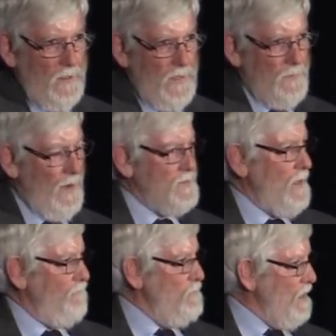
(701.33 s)
Now perhaps
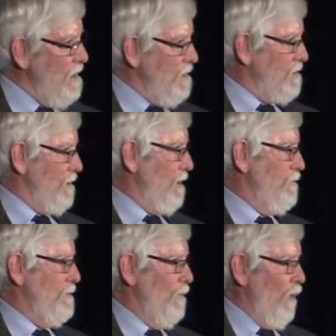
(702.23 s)
that means a little
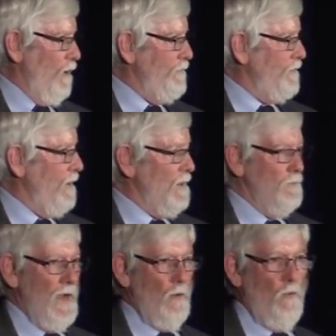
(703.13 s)
bit more if you think
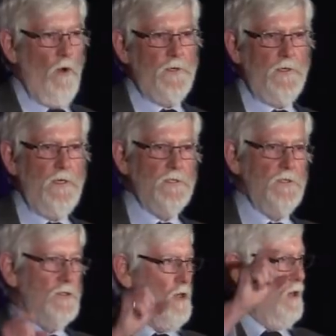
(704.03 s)
about what it is
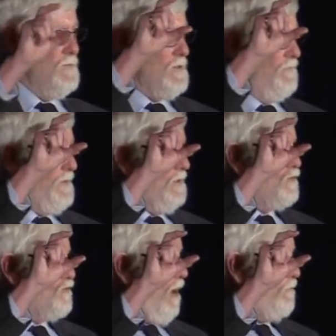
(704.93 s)
in terms of the
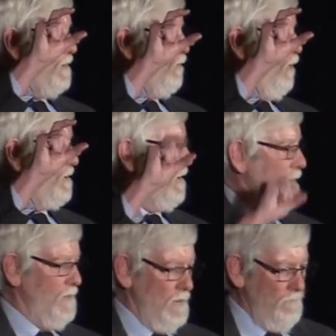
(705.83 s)
drop in water
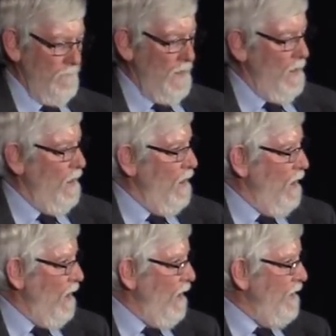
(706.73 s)
level.
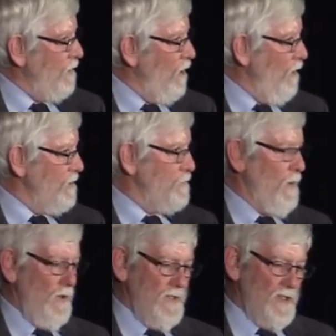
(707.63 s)
And it
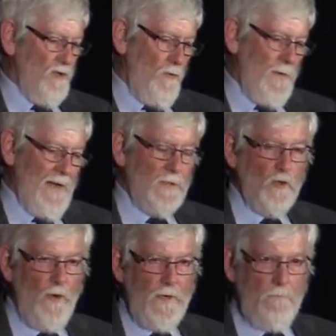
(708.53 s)
corresponds to about
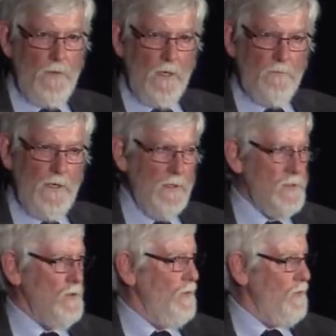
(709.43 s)
20
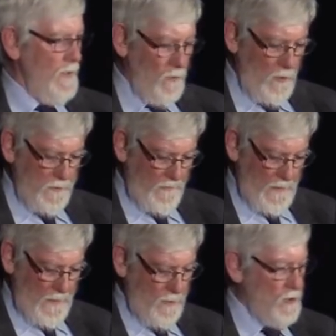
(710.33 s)
millimetres or 3/4 of
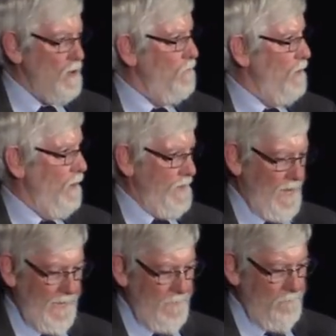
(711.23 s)
an inch per
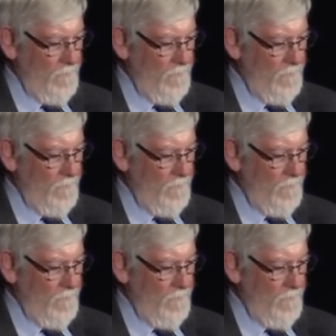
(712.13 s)
day.